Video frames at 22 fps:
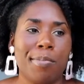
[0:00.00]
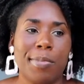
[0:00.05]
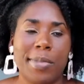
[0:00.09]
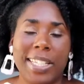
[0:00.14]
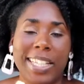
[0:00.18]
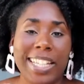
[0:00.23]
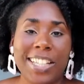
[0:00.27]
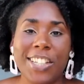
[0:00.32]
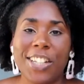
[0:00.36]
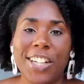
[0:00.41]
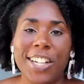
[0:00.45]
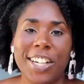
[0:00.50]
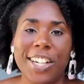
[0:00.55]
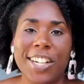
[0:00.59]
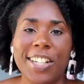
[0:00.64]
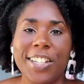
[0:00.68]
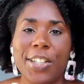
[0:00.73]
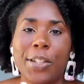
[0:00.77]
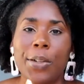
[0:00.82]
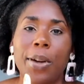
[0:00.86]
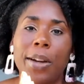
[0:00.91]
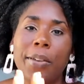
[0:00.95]

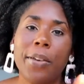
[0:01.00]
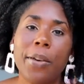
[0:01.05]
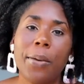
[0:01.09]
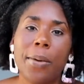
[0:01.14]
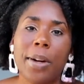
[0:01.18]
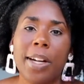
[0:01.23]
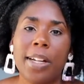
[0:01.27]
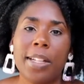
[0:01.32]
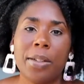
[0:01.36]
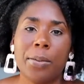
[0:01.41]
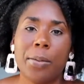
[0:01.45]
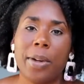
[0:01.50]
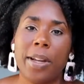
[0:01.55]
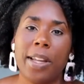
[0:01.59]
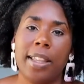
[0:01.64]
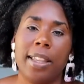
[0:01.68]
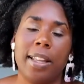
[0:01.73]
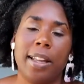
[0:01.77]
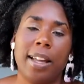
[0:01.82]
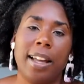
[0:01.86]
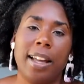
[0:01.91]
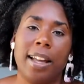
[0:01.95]
teachers, whoever works
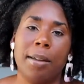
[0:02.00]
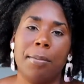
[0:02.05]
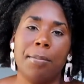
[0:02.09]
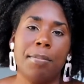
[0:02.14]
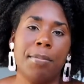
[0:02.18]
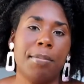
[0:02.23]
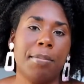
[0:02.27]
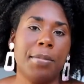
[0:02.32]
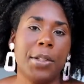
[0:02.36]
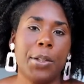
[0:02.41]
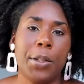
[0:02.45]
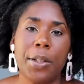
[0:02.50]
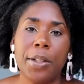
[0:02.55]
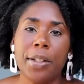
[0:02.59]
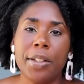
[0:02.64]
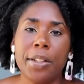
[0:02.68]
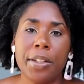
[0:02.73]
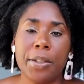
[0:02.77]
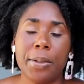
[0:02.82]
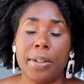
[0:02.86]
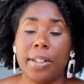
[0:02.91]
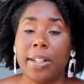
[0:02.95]
with
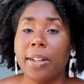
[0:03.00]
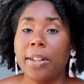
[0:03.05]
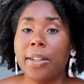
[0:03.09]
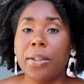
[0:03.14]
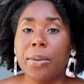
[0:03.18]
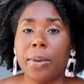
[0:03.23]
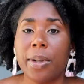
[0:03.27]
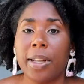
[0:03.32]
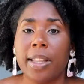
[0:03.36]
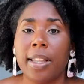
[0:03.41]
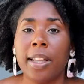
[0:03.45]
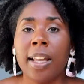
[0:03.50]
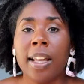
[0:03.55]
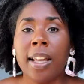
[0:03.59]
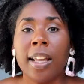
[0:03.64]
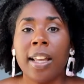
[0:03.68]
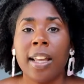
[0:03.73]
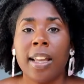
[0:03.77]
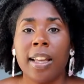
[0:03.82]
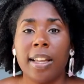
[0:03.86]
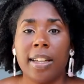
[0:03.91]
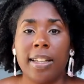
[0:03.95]
students or adults with
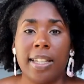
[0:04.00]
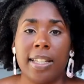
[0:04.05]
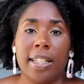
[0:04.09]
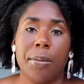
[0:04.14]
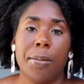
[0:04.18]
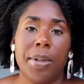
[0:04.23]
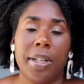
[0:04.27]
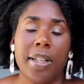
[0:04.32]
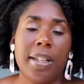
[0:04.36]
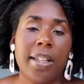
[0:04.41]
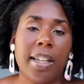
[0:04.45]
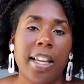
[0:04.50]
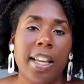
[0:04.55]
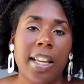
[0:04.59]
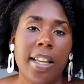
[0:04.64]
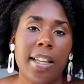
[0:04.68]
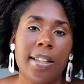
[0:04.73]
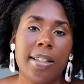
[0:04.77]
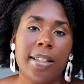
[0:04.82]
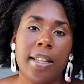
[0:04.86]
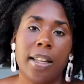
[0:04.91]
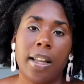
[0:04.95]

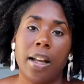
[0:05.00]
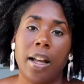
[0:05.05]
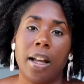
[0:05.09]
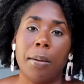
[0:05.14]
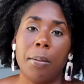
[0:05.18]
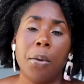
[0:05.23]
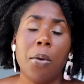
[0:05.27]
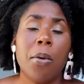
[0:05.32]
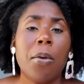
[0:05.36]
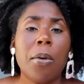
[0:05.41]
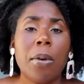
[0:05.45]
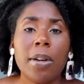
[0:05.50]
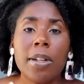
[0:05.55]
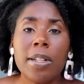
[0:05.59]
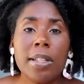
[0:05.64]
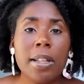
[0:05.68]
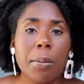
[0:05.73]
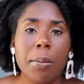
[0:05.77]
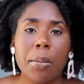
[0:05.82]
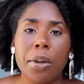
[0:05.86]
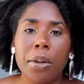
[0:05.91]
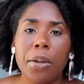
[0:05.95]
disabilities, or
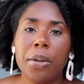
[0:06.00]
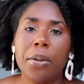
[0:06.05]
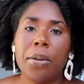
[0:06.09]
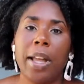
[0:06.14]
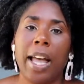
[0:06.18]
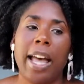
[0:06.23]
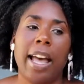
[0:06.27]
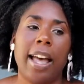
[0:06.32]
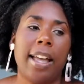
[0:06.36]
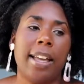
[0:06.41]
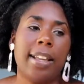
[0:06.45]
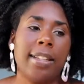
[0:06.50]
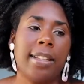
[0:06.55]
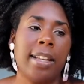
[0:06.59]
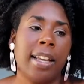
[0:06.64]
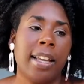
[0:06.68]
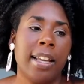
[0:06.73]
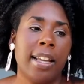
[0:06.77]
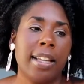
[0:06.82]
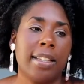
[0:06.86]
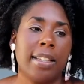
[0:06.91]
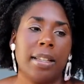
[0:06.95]
someone who has
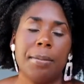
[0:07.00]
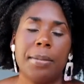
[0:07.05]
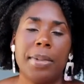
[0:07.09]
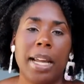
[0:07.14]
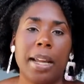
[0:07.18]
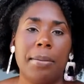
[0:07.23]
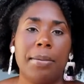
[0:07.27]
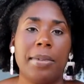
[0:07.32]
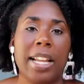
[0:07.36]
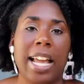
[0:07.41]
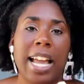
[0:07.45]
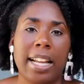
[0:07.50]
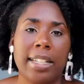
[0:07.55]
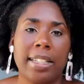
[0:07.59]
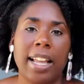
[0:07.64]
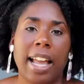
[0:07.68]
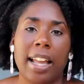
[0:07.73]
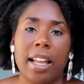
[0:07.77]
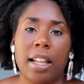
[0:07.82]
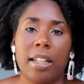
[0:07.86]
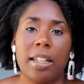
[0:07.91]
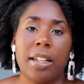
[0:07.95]
some type of
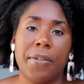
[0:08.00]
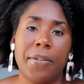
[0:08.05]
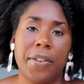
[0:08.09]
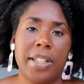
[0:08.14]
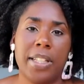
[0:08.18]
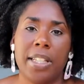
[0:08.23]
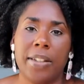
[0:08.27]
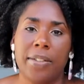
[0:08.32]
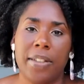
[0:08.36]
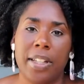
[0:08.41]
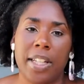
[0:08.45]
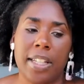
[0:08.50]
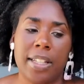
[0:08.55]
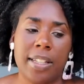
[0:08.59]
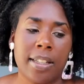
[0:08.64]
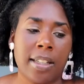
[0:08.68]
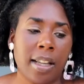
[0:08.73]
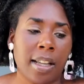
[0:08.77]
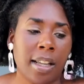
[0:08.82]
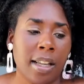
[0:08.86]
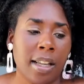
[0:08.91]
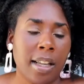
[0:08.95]
tactile defensiveness.
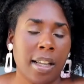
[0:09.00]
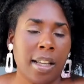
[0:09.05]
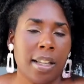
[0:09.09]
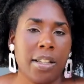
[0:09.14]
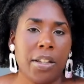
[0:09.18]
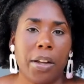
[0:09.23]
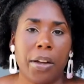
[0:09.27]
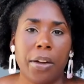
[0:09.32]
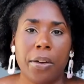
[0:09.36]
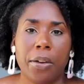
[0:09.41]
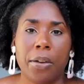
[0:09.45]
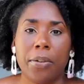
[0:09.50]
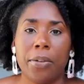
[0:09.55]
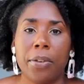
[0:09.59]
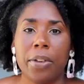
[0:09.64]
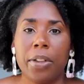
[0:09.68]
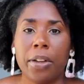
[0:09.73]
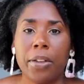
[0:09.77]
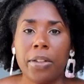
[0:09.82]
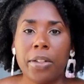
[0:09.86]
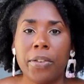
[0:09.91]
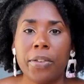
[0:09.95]
So for
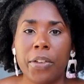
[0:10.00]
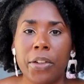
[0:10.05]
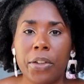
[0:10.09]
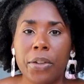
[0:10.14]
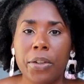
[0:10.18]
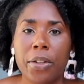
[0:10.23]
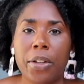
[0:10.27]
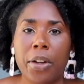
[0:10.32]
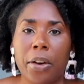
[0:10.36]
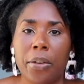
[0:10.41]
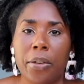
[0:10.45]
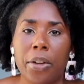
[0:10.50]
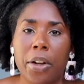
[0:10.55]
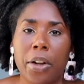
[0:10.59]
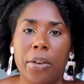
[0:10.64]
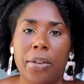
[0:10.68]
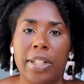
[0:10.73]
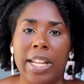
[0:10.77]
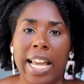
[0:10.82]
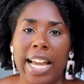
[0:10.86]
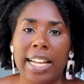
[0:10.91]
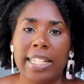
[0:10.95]
those of you who don't
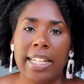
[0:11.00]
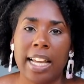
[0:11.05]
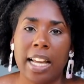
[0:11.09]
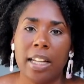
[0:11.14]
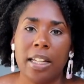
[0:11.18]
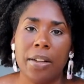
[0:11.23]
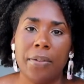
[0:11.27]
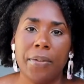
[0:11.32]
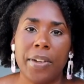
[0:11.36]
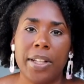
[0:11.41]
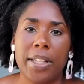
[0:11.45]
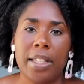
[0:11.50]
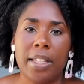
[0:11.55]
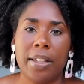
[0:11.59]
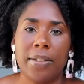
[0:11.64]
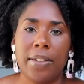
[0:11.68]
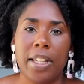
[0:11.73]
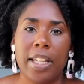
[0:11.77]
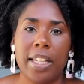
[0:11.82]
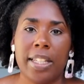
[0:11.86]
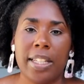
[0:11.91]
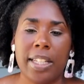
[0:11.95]
know, tactile
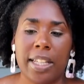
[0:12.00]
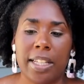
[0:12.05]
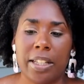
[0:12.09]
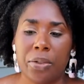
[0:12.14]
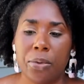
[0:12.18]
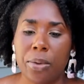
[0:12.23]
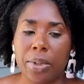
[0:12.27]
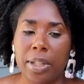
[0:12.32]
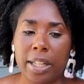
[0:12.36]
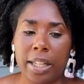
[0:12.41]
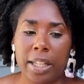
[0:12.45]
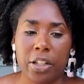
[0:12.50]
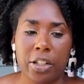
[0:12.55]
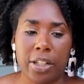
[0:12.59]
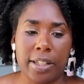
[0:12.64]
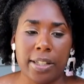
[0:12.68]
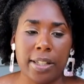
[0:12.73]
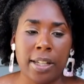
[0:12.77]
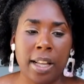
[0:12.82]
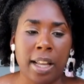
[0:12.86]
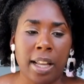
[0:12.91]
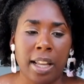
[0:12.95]
defensiveness is really
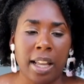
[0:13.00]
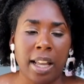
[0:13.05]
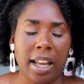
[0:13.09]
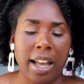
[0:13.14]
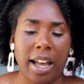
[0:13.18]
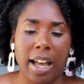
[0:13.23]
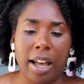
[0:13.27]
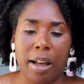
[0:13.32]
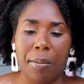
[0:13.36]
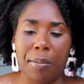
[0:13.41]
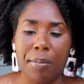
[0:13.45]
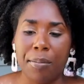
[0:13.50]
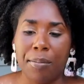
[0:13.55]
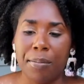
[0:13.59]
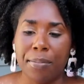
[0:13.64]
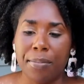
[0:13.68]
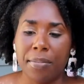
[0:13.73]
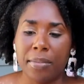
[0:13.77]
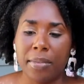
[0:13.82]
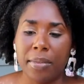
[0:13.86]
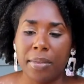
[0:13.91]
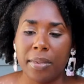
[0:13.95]
just,
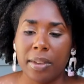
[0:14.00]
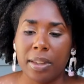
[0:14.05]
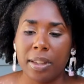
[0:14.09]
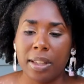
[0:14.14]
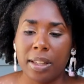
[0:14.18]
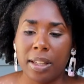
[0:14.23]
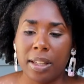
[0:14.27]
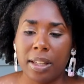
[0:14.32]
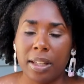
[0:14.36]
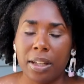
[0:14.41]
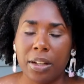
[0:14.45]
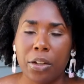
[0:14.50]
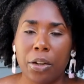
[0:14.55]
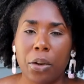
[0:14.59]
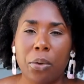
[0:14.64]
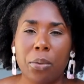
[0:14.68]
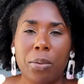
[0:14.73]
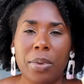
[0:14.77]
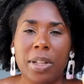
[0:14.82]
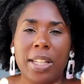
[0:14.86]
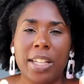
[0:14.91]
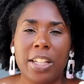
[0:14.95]
you know,
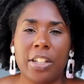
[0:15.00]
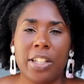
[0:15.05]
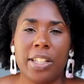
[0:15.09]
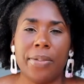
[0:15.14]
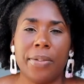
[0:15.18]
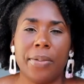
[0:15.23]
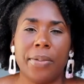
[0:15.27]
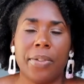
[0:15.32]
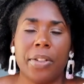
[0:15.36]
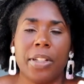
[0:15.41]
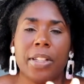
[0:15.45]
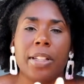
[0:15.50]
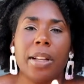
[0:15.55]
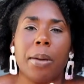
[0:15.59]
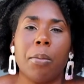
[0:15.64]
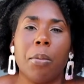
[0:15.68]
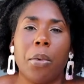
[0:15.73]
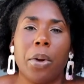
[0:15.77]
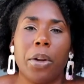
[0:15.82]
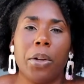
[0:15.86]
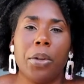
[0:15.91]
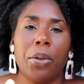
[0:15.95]
really just for
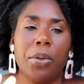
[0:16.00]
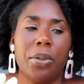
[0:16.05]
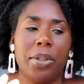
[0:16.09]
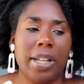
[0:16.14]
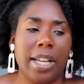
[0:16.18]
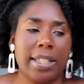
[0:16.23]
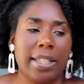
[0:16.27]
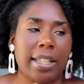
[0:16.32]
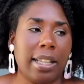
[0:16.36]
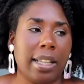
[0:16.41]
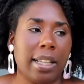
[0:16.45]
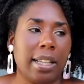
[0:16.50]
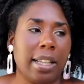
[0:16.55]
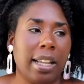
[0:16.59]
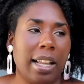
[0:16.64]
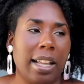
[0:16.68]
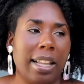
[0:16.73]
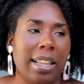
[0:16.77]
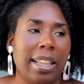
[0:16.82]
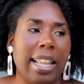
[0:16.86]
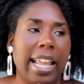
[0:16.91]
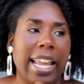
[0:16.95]
someone who doesn't
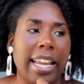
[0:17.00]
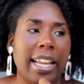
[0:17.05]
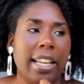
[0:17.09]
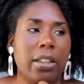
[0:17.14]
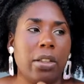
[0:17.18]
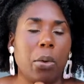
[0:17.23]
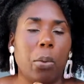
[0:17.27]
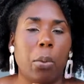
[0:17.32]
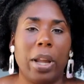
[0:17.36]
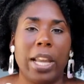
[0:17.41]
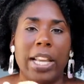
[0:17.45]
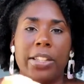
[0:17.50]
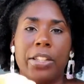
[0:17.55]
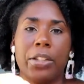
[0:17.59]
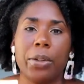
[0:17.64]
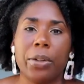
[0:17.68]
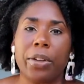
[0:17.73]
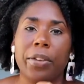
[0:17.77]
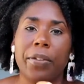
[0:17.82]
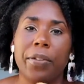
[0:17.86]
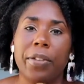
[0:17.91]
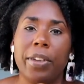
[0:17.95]
like the way
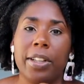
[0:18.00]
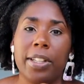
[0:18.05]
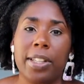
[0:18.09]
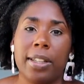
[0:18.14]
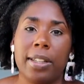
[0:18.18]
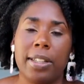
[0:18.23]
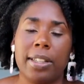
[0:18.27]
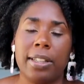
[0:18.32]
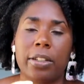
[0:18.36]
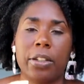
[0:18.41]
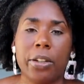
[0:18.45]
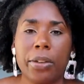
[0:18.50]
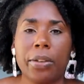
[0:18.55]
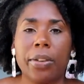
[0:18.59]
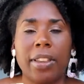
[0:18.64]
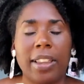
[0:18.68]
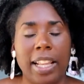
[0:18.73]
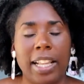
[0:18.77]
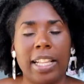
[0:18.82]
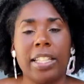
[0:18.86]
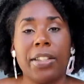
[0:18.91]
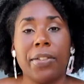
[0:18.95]
certain
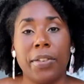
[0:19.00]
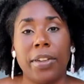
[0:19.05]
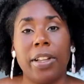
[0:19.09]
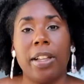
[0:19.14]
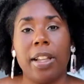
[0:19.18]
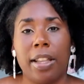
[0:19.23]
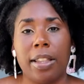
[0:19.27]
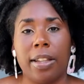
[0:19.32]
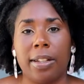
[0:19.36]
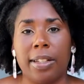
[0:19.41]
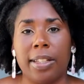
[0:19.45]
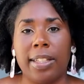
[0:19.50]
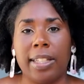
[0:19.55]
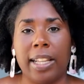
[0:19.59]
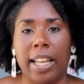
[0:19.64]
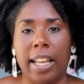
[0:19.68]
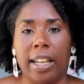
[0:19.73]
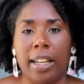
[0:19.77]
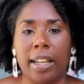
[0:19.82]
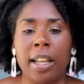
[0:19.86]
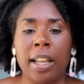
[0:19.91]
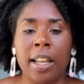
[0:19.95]
things feel on their
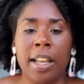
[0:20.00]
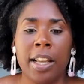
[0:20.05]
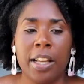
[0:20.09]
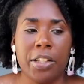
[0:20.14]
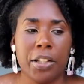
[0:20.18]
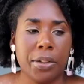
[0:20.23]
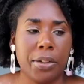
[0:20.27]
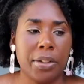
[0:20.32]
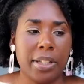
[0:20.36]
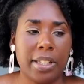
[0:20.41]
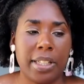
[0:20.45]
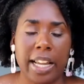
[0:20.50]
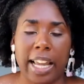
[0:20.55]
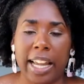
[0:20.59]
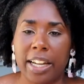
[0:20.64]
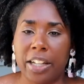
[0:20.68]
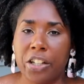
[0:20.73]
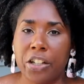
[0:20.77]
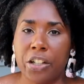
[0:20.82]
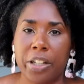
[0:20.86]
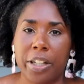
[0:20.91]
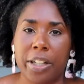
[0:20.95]
skin, certain
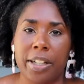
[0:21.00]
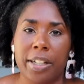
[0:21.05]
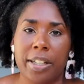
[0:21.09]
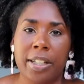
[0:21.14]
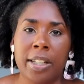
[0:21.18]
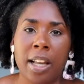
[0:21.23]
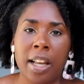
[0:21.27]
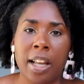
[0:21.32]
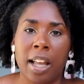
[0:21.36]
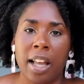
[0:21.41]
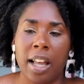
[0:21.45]
textures.